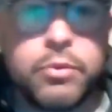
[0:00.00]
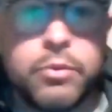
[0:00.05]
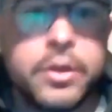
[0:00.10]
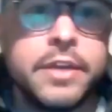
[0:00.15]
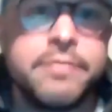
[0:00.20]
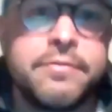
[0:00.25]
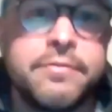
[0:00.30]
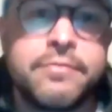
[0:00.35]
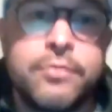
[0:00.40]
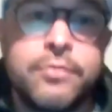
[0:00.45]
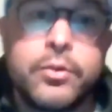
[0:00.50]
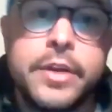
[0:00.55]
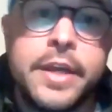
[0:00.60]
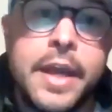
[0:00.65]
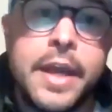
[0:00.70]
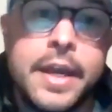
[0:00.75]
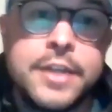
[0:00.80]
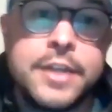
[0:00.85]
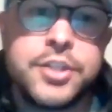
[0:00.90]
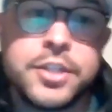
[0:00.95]
3
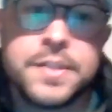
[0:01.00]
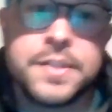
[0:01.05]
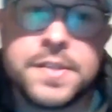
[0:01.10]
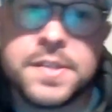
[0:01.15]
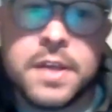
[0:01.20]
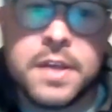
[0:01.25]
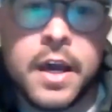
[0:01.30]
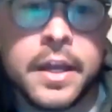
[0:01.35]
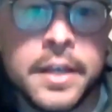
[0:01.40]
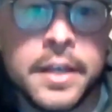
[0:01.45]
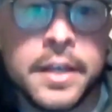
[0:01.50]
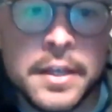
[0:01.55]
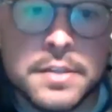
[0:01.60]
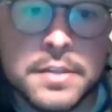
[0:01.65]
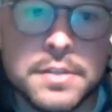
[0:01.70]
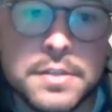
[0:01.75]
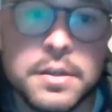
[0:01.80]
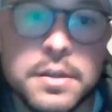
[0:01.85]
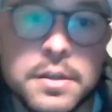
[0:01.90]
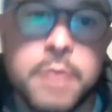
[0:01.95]
free agent
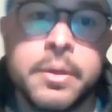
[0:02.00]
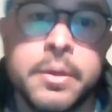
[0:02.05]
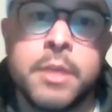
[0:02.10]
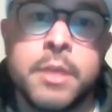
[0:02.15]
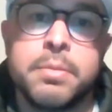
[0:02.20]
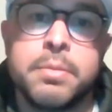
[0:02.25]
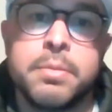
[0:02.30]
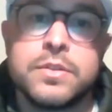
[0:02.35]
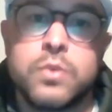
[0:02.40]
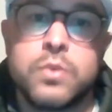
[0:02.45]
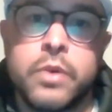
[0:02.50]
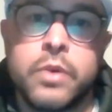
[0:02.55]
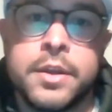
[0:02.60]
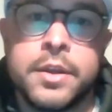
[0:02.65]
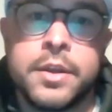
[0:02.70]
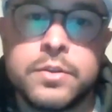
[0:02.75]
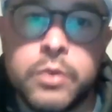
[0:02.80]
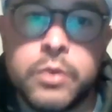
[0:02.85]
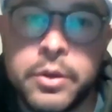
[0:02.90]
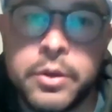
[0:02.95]
signings coming up in
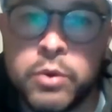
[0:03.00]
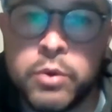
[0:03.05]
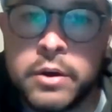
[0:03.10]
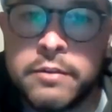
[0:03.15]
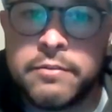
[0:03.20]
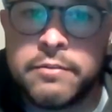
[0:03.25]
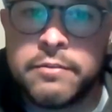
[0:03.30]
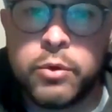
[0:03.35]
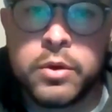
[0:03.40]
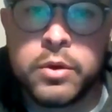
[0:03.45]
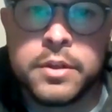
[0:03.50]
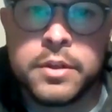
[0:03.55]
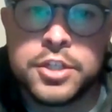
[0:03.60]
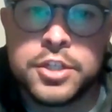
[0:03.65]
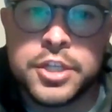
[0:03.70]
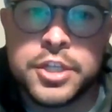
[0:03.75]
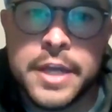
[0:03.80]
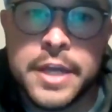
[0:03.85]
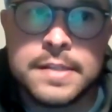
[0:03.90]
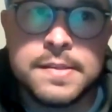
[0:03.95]
2021 for the
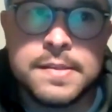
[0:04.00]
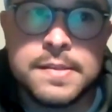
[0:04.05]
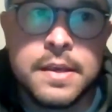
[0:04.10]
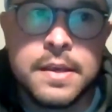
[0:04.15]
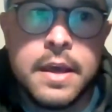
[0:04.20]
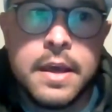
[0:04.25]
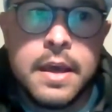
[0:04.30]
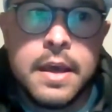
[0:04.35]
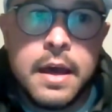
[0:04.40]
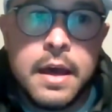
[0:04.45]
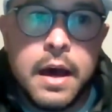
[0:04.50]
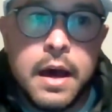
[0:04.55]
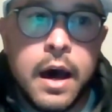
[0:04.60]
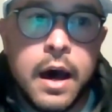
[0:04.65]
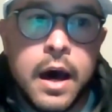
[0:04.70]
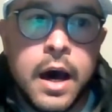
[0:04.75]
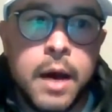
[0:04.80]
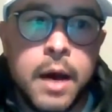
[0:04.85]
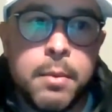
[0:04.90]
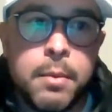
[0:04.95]
Jets.
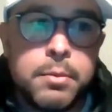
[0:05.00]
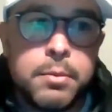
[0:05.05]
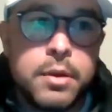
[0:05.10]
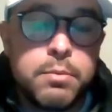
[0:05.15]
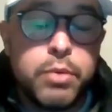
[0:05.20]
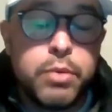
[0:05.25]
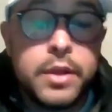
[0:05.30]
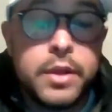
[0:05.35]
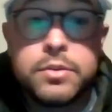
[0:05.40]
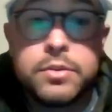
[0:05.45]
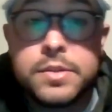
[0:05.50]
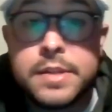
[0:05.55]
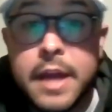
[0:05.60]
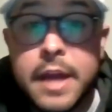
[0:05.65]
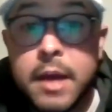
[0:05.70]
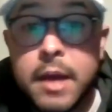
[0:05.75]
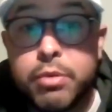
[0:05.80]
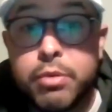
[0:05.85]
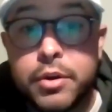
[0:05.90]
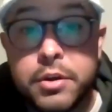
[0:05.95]
I'm going to break those
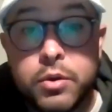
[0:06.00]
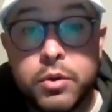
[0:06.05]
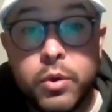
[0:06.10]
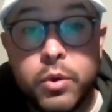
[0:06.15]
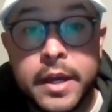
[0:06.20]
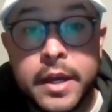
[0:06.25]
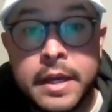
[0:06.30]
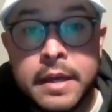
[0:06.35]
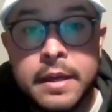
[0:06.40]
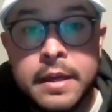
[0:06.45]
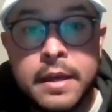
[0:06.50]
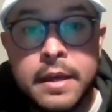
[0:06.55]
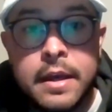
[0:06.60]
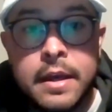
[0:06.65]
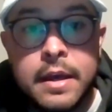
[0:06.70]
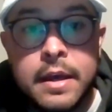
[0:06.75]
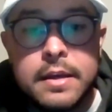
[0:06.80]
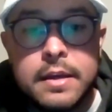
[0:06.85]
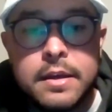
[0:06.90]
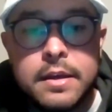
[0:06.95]
down pretty quick.
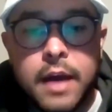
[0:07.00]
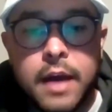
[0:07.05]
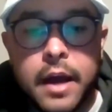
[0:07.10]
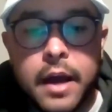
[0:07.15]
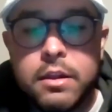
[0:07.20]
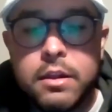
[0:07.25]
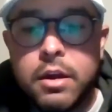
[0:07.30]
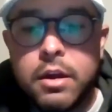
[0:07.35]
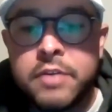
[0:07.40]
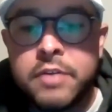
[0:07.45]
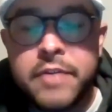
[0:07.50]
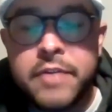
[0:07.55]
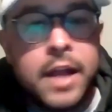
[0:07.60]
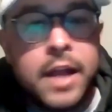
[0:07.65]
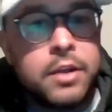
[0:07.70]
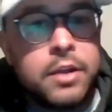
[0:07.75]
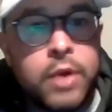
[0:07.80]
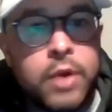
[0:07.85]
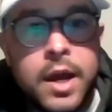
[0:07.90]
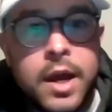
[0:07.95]
I love
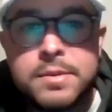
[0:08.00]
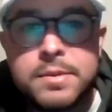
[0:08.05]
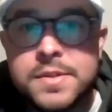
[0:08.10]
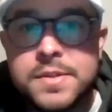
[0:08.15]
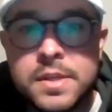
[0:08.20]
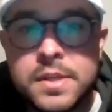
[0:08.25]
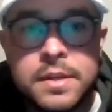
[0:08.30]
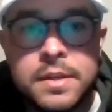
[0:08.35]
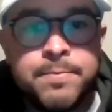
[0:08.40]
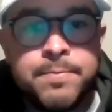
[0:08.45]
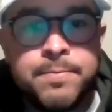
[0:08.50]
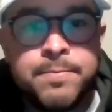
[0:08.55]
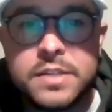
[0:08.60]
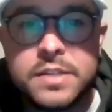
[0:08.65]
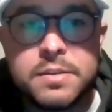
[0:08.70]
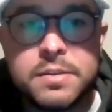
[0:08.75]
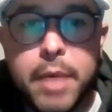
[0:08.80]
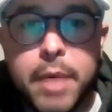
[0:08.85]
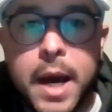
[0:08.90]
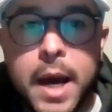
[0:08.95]
Allen Robinson.
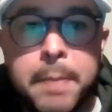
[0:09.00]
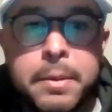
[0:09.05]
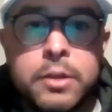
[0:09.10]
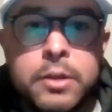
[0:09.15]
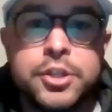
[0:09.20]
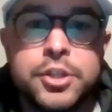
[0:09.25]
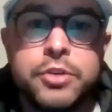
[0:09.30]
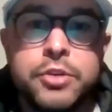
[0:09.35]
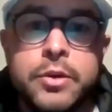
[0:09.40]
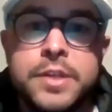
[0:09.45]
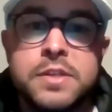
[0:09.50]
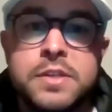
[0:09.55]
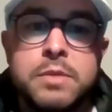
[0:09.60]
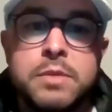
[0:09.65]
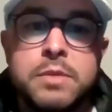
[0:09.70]
He's a popular choice